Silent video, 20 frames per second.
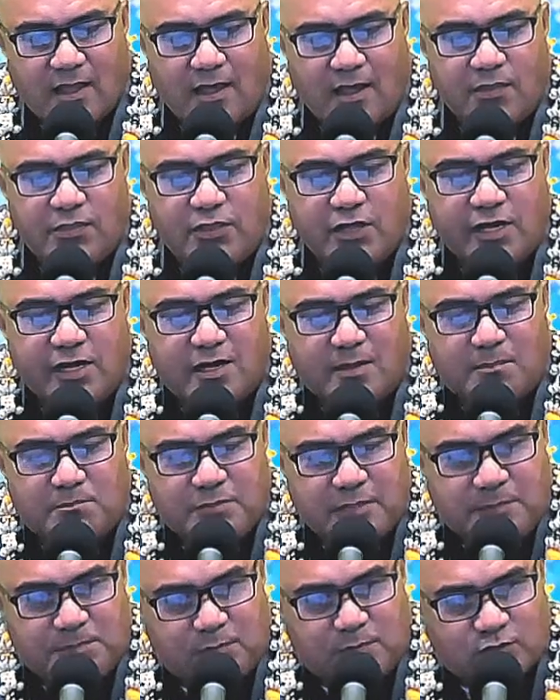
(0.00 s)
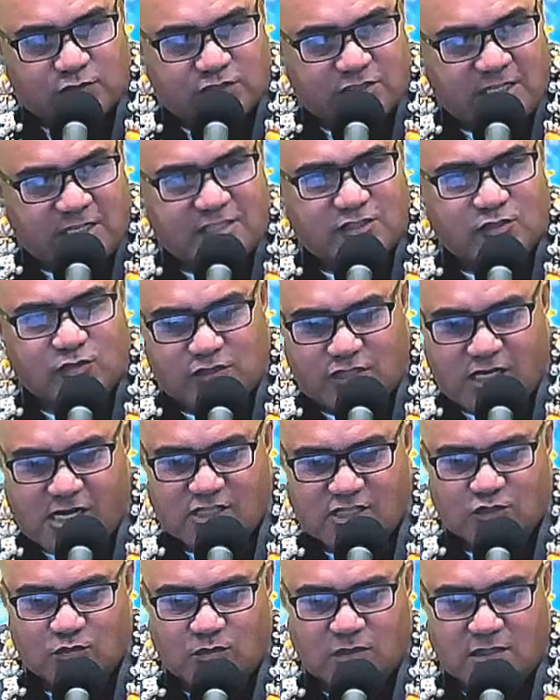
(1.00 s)
And then the people said to
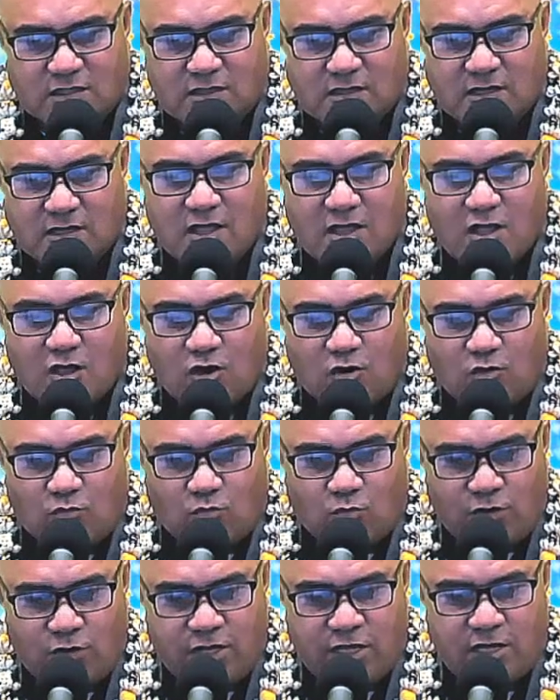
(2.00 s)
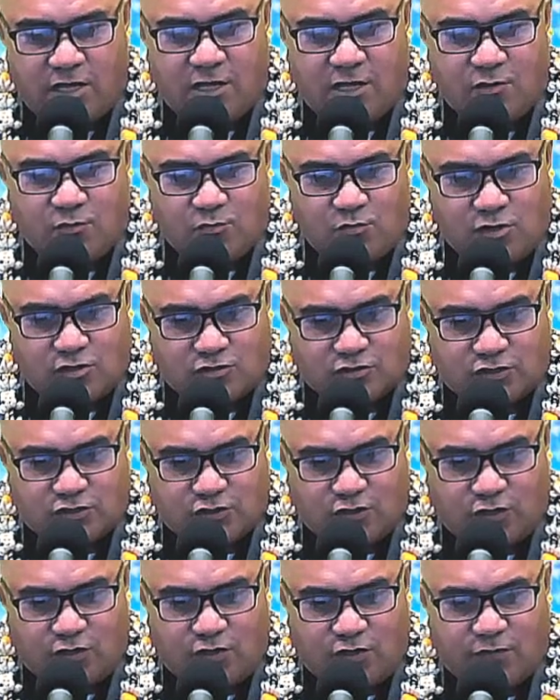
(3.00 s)
Joshua, we will
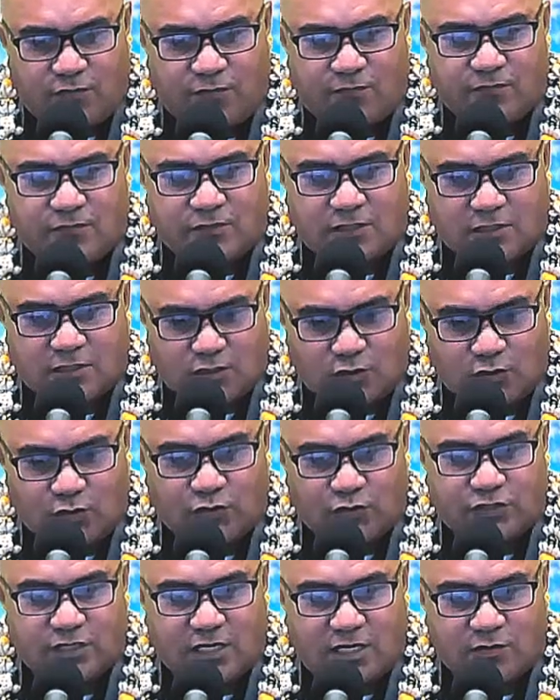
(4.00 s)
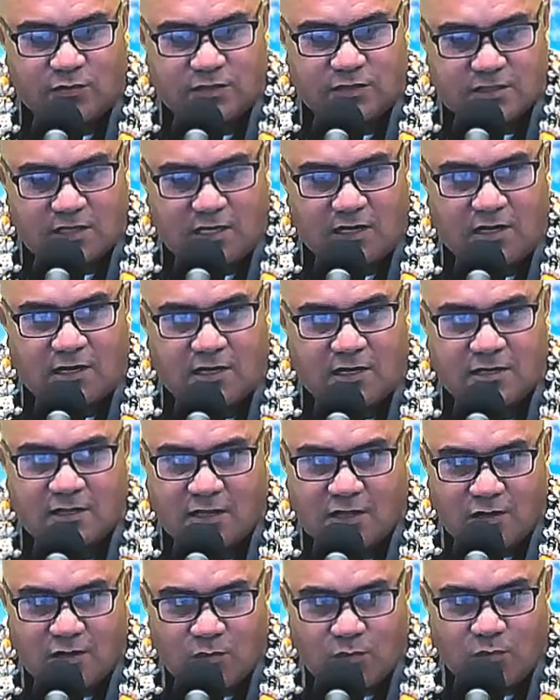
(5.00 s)
serve the Lord our God.
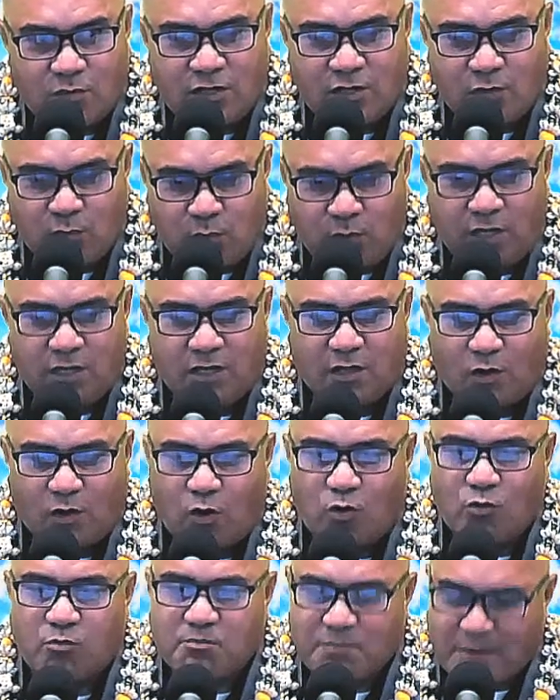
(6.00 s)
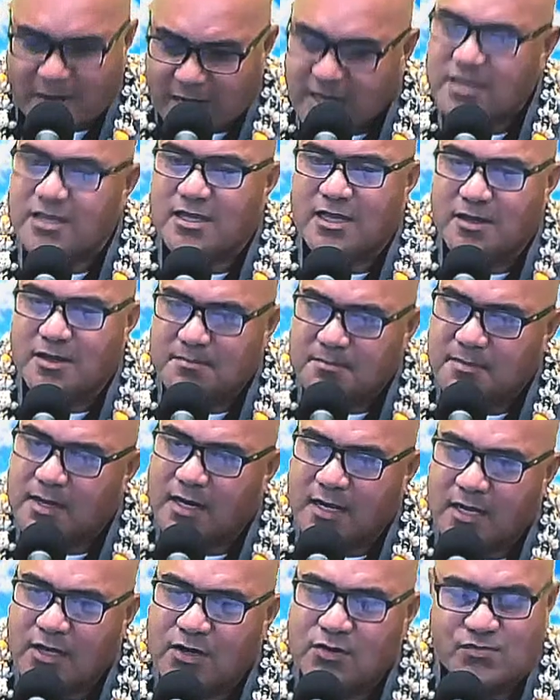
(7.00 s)
We will obey him
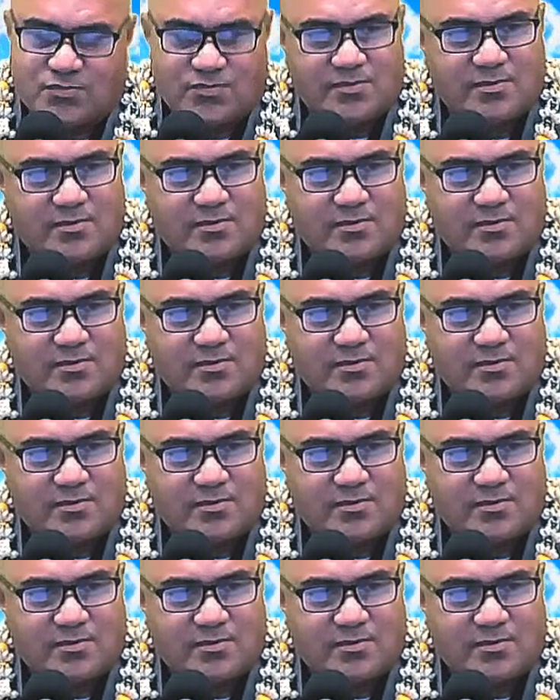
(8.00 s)
alone.